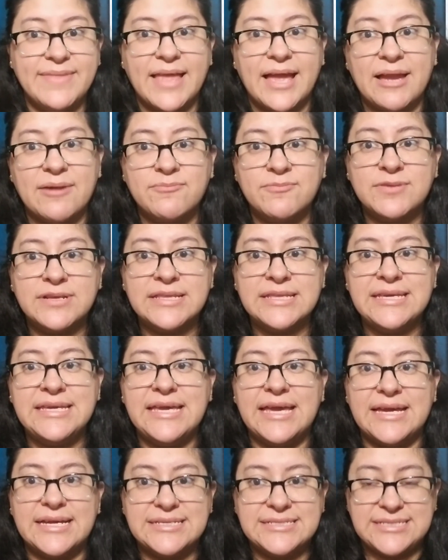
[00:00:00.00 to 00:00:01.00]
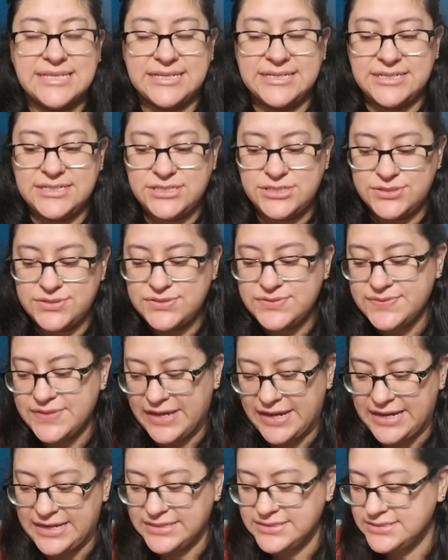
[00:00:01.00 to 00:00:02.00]
I'm really excited to do
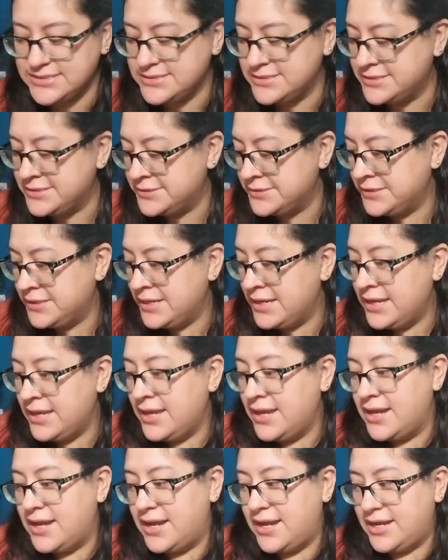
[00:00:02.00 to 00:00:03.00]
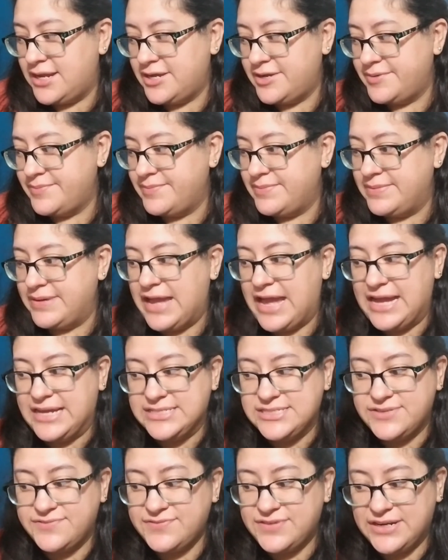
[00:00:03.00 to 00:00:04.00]
that.
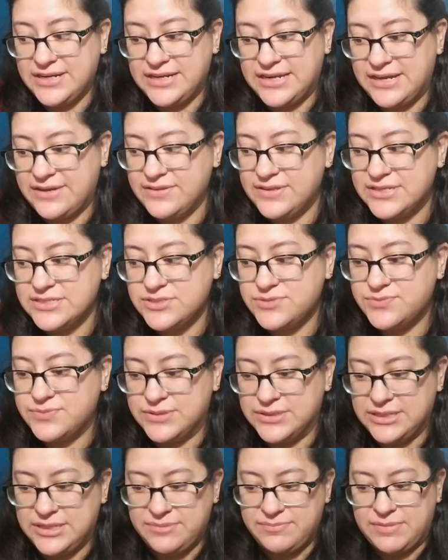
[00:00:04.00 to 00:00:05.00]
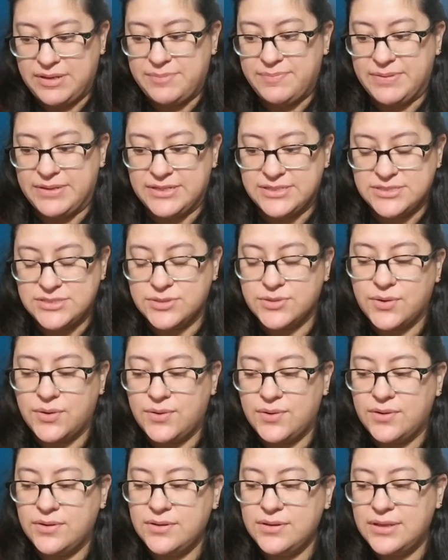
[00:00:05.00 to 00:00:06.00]
As of right now, that's really my biggest
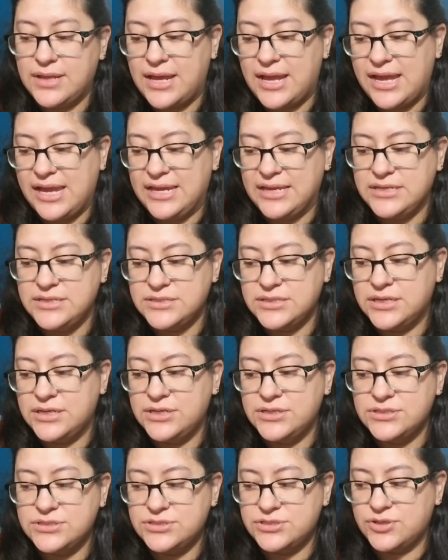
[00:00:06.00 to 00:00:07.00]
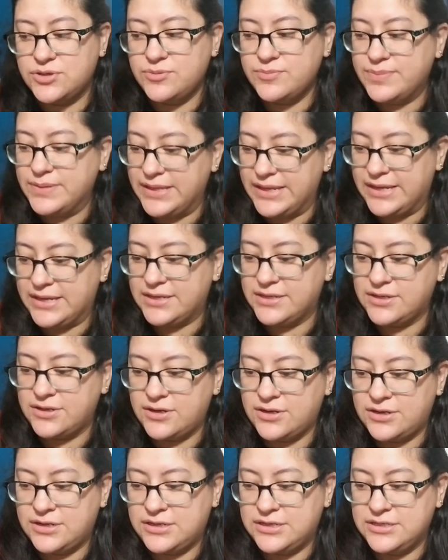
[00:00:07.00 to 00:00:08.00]
goal. I don't plan
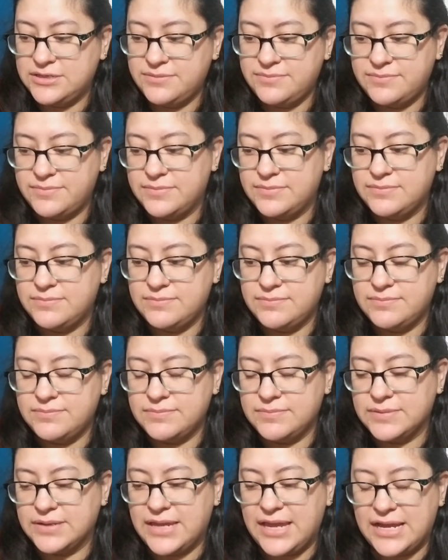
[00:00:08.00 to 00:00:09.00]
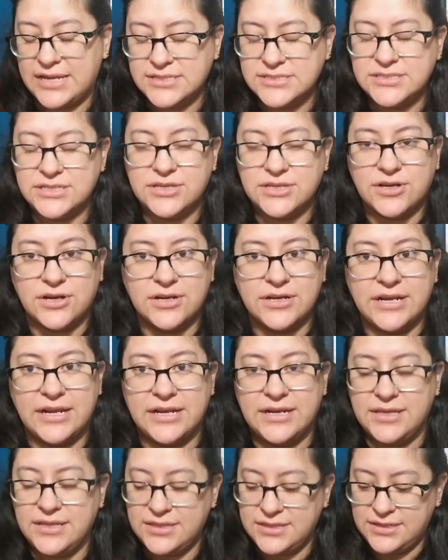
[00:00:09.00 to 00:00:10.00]
on casting on
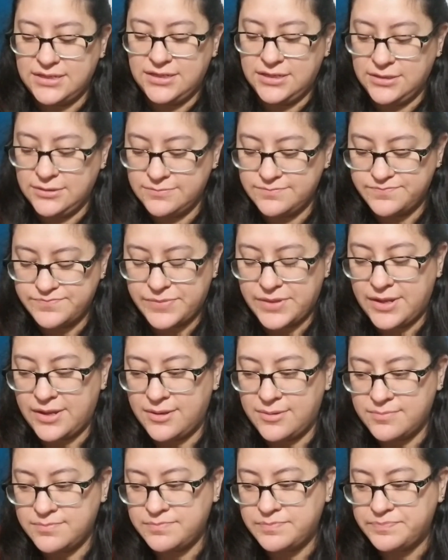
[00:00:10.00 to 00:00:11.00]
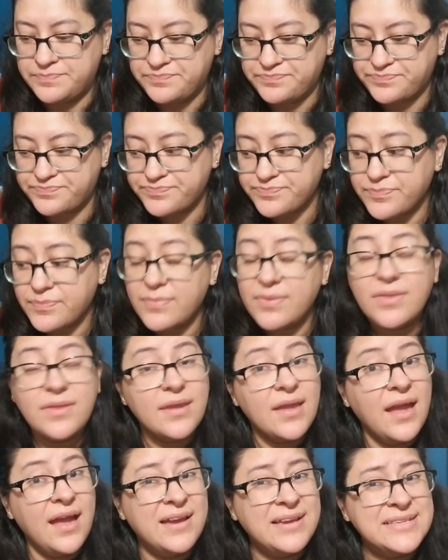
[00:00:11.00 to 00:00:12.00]
anything.
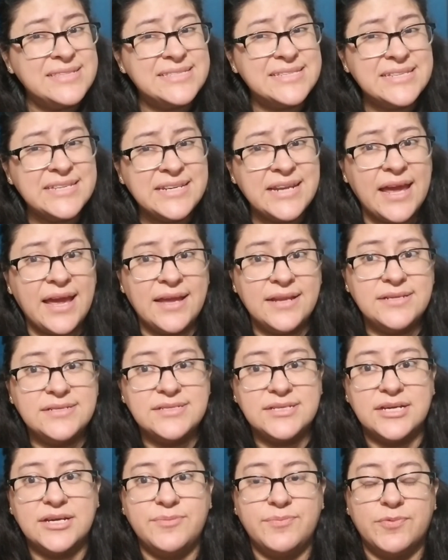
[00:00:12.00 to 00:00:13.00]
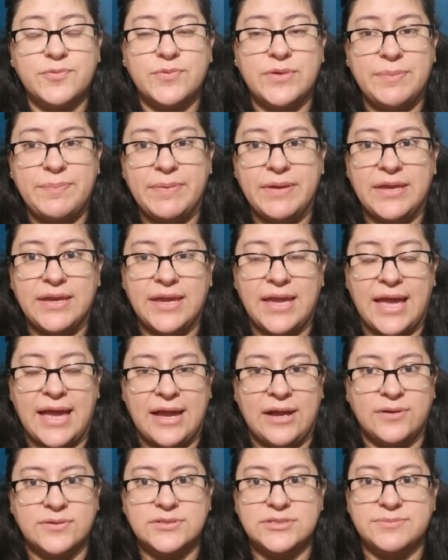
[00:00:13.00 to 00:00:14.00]
I did end up ripping
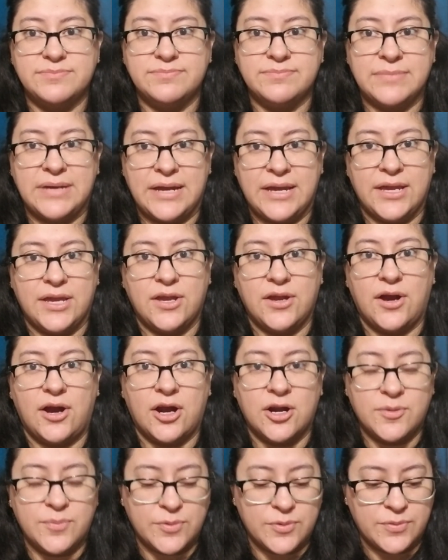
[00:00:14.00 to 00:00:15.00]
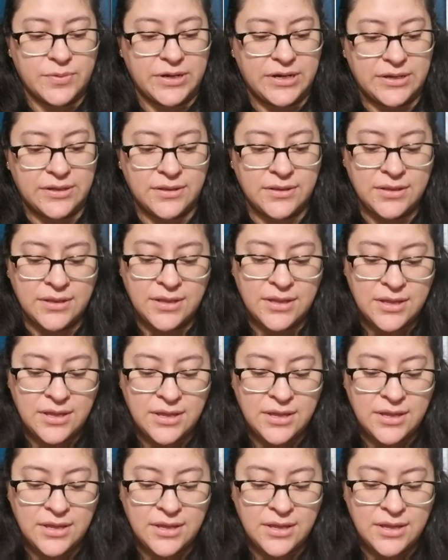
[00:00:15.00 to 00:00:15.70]
out my arboreal